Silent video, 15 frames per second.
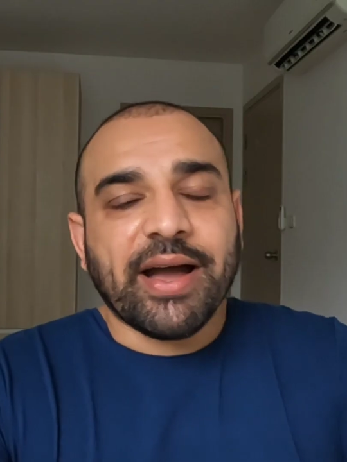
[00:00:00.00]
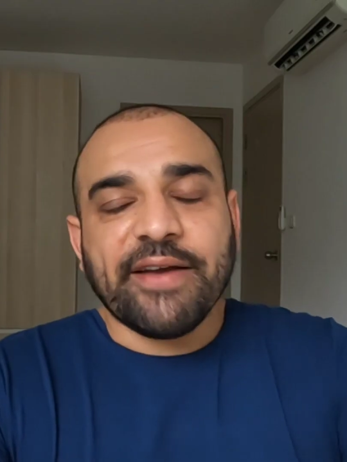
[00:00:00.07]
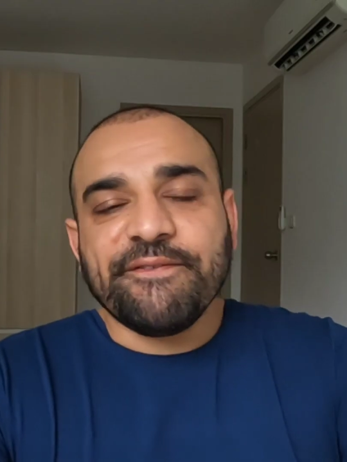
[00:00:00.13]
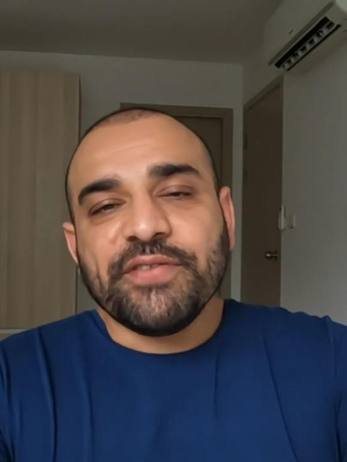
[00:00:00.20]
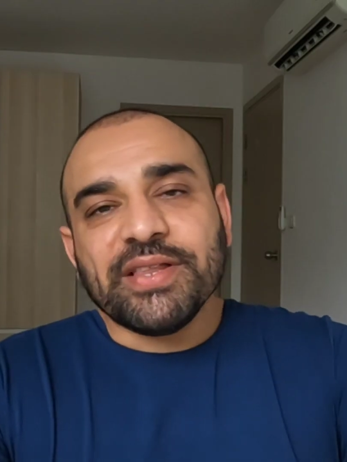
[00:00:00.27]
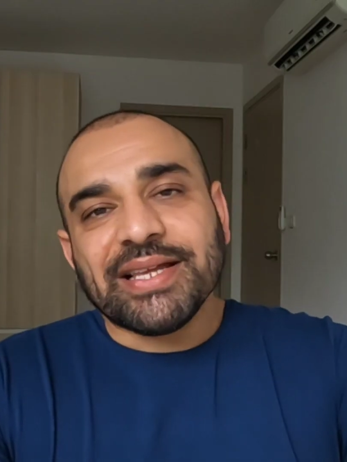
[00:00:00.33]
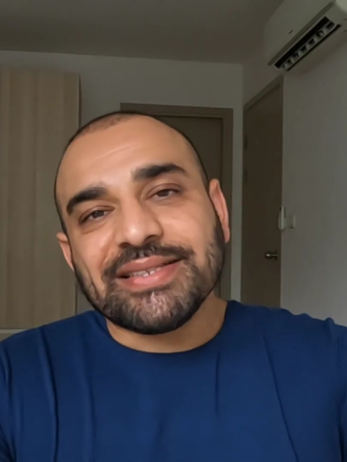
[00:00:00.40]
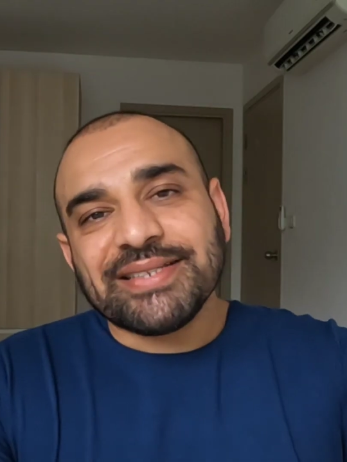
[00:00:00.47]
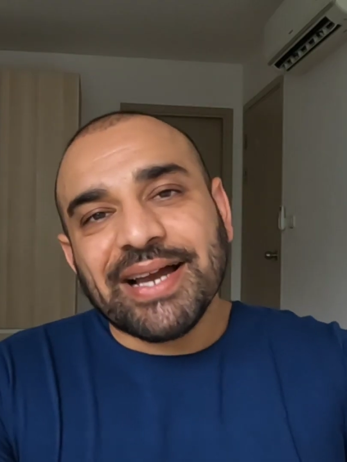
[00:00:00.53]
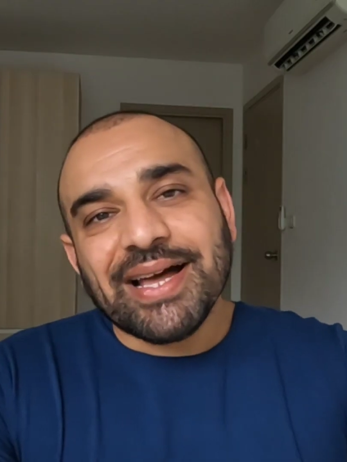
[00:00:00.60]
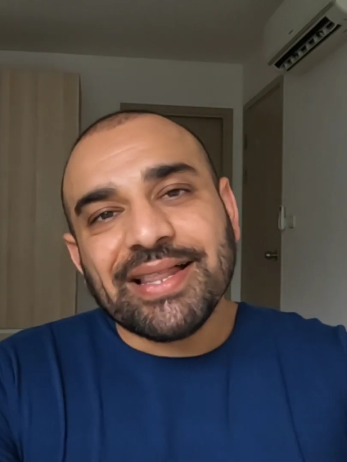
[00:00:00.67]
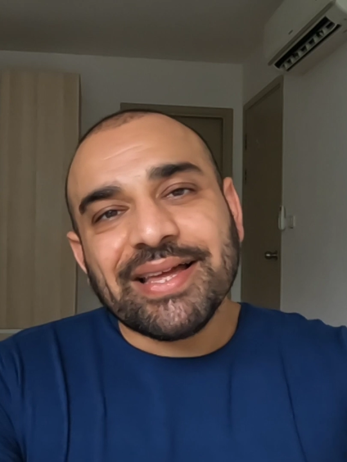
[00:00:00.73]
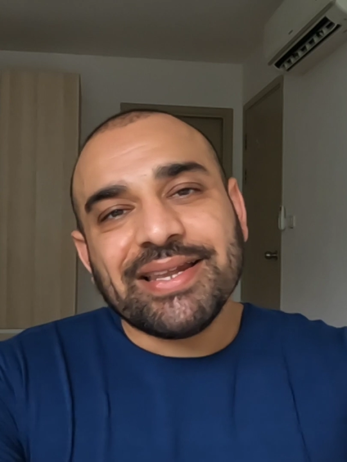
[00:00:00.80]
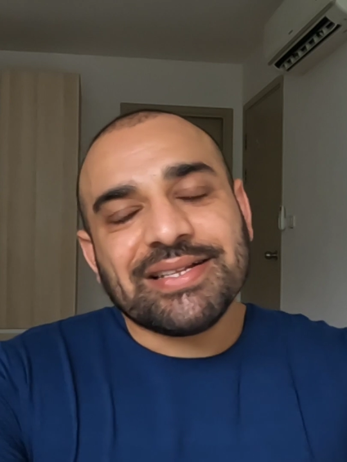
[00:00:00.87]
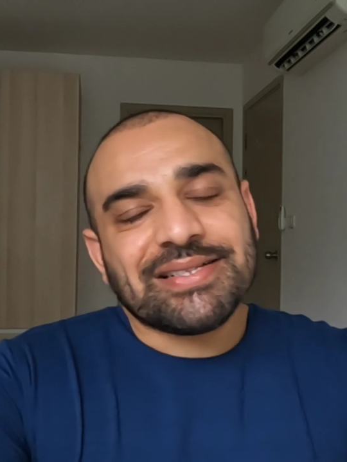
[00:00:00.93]
I feel like
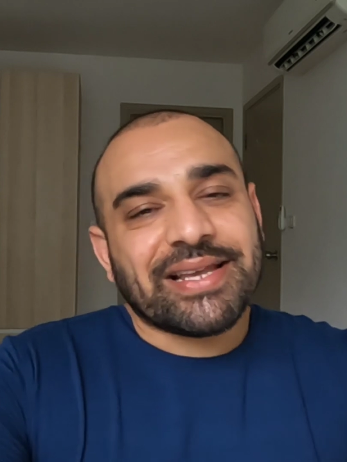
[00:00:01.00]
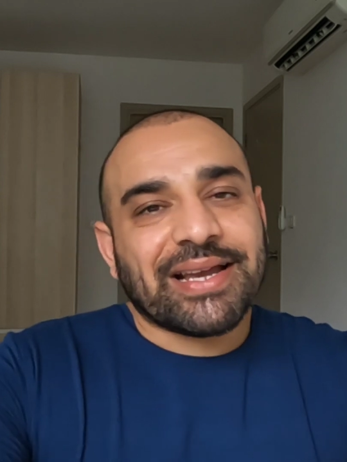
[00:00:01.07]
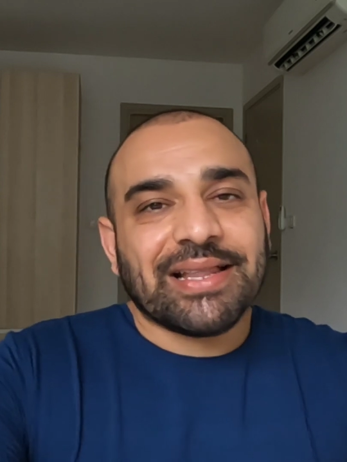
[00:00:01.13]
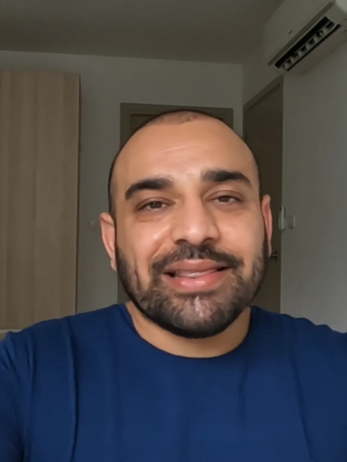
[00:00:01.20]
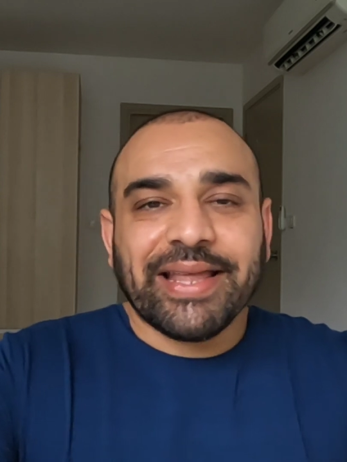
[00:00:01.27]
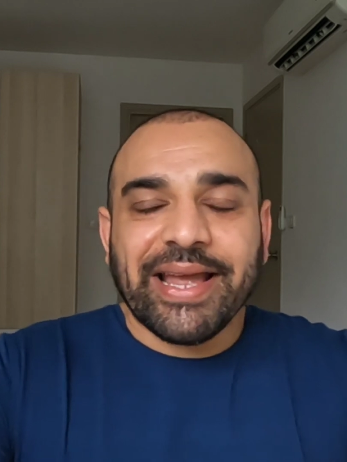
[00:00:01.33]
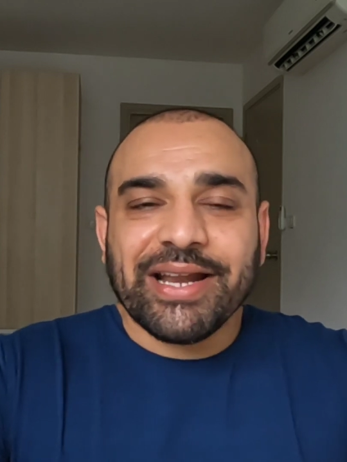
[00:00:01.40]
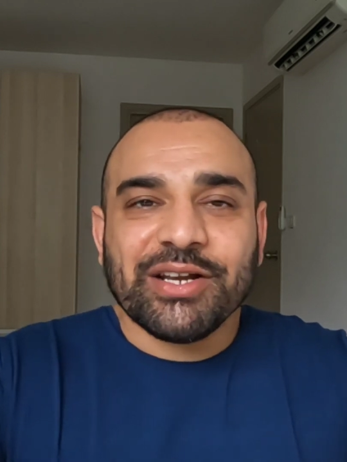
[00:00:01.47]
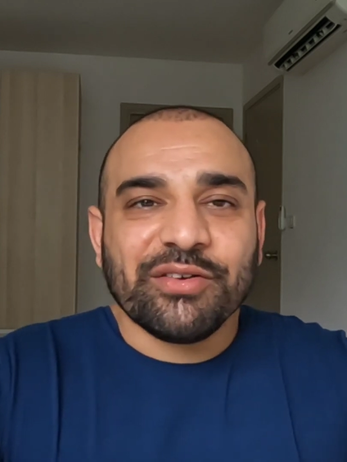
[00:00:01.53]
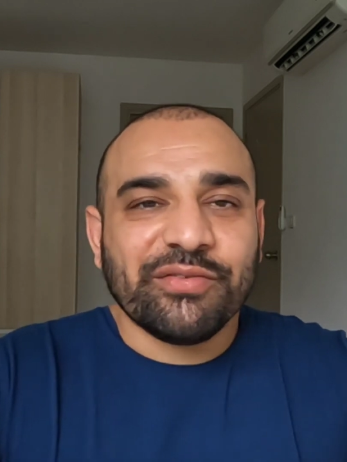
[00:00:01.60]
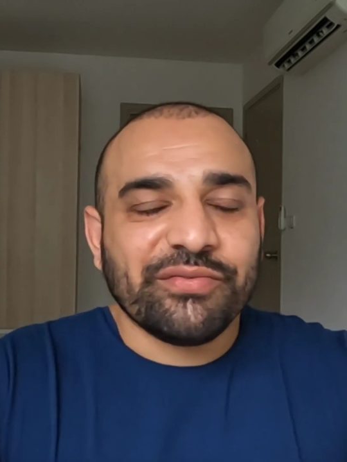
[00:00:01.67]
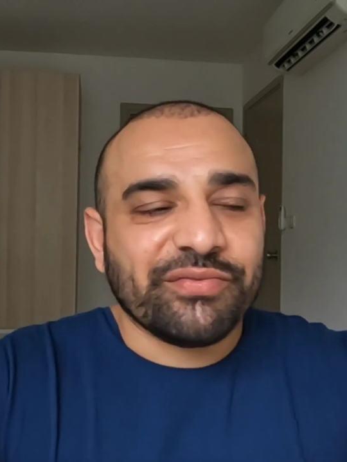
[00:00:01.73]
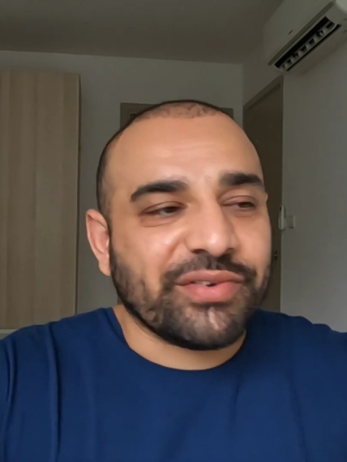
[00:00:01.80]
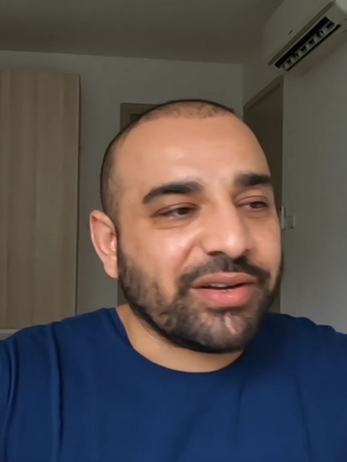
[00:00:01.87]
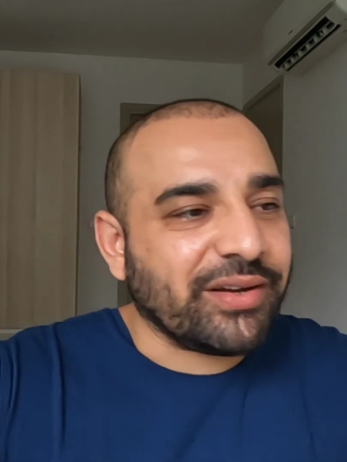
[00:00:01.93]
Thailand is like a land
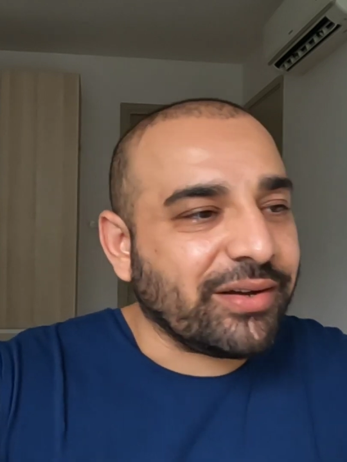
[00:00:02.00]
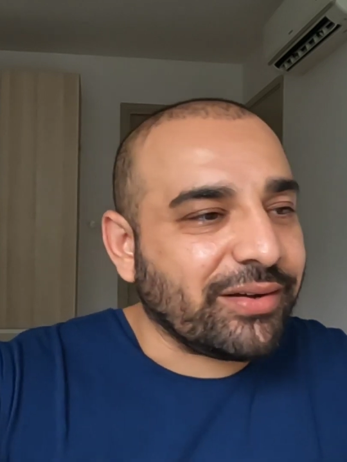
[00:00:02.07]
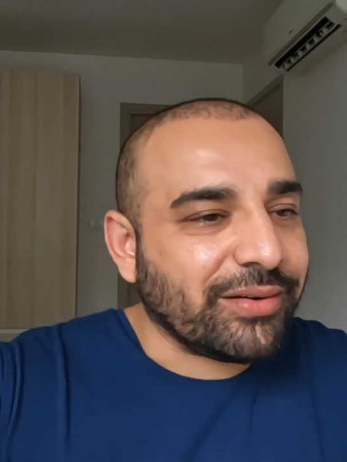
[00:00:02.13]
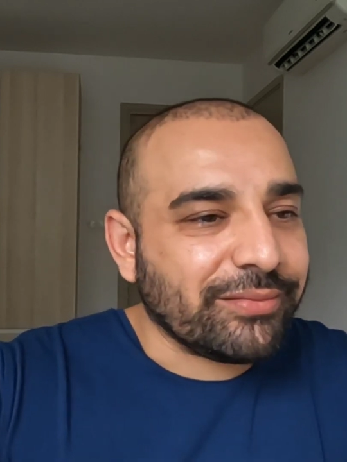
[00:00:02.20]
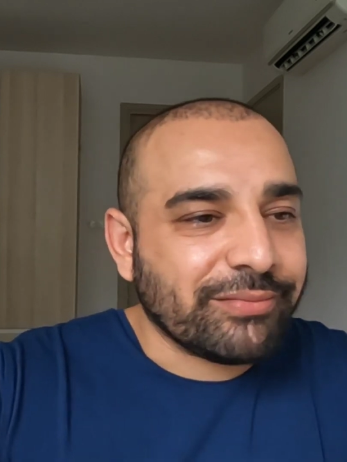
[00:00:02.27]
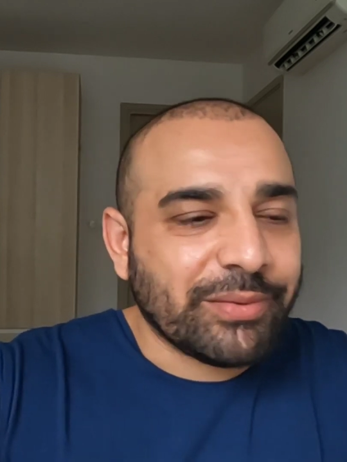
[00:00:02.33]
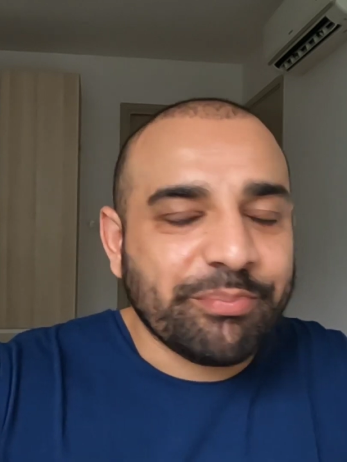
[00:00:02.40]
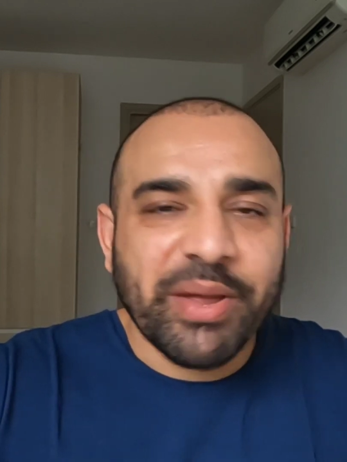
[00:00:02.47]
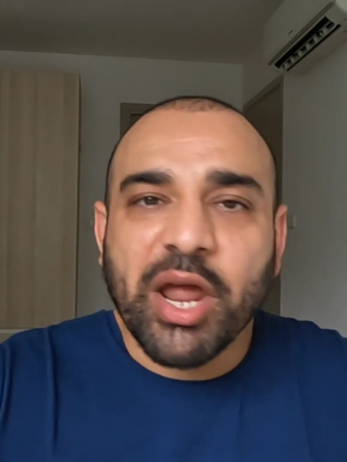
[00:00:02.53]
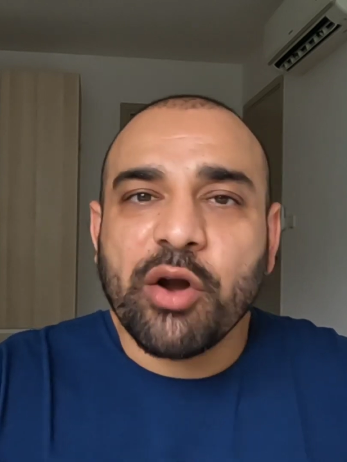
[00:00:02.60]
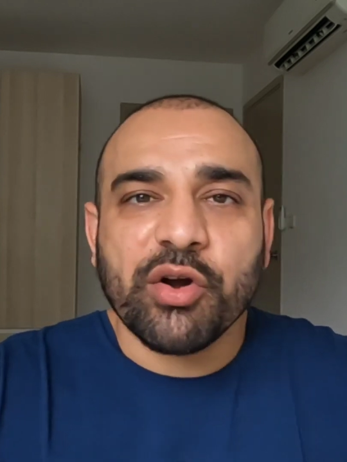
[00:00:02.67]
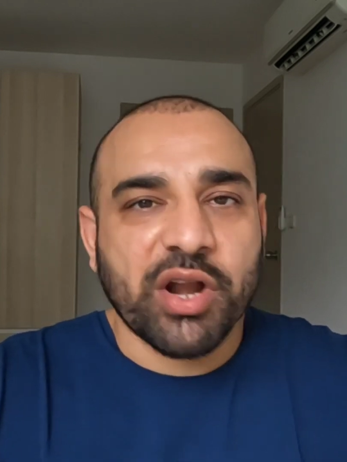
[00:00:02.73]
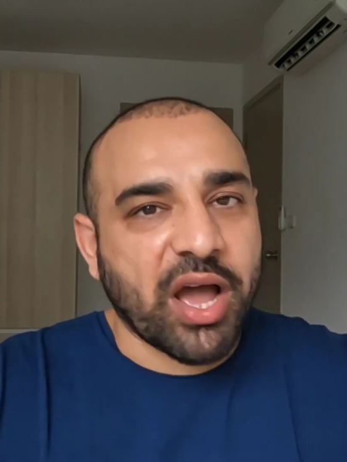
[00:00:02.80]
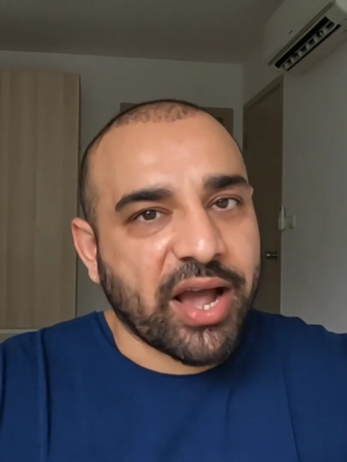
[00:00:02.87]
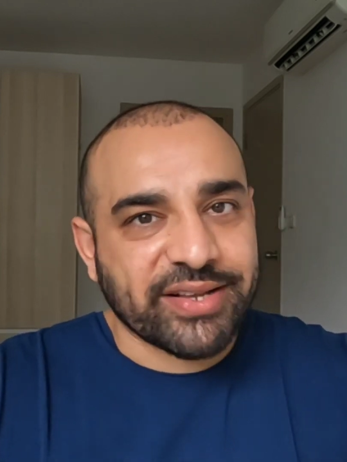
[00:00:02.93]
of
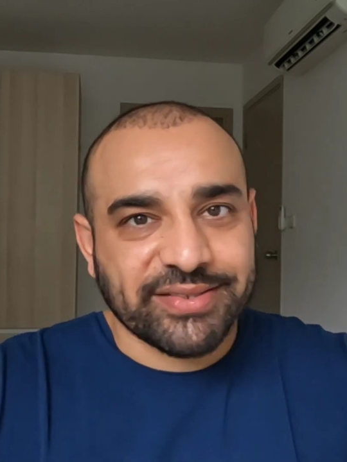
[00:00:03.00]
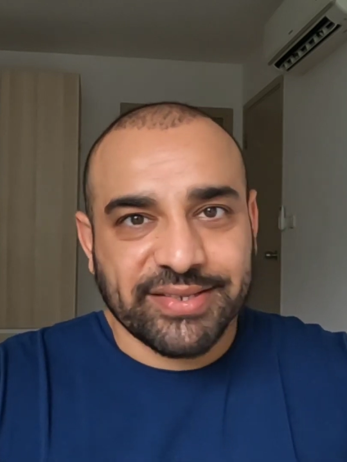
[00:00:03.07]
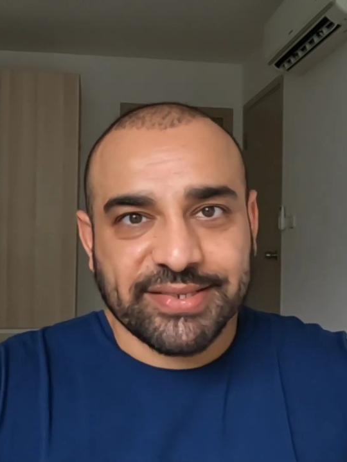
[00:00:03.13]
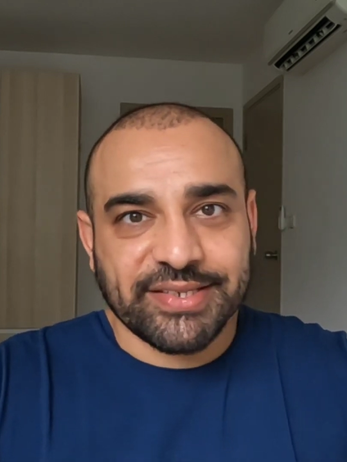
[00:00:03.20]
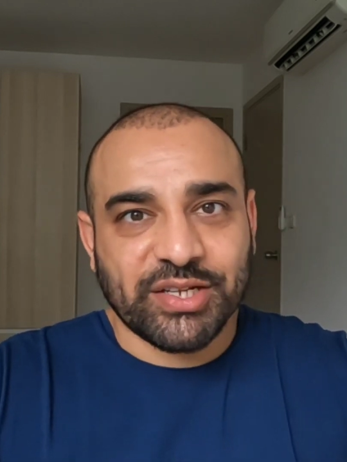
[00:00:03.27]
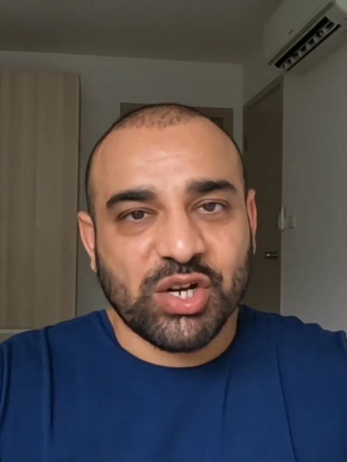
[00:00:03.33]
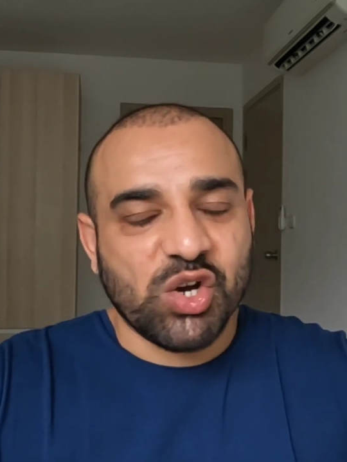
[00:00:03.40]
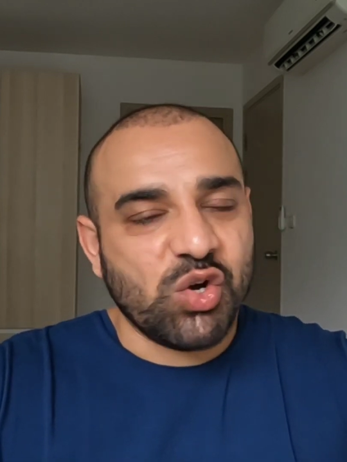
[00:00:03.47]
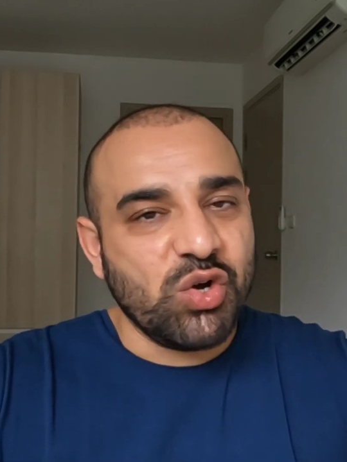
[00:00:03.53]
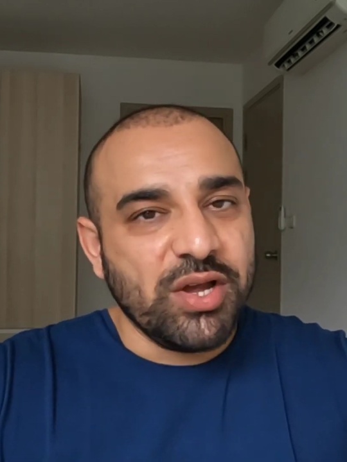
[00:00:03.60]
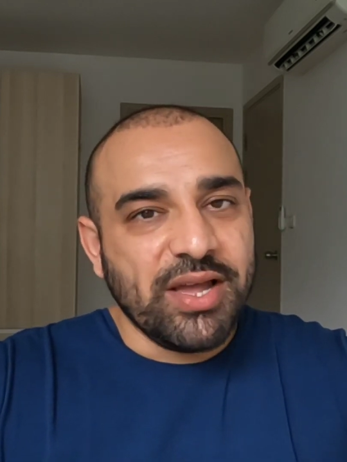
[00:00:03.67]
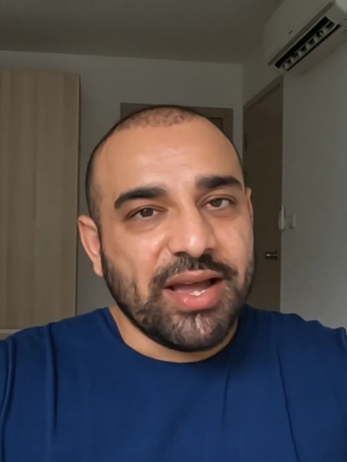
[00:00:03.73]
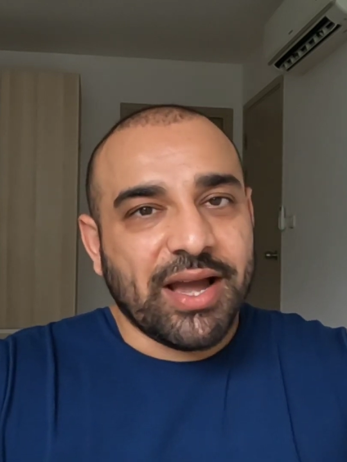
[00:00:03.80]
paradoxes, you know?